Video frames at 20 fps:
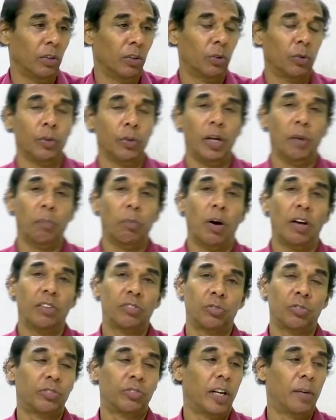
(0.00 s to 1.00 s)
to a
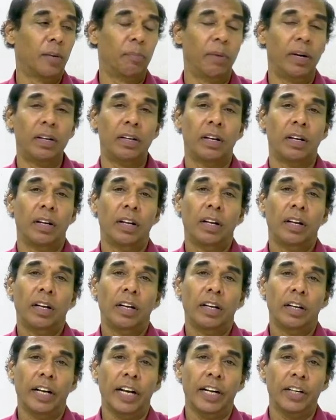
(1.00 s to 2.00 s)
positive statement,
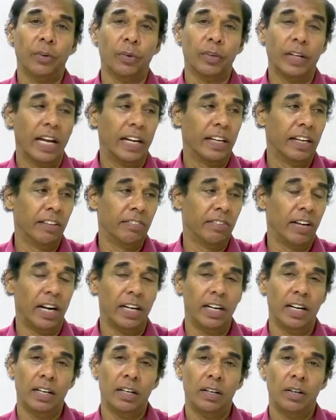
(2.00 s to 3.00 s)
negative tag is added.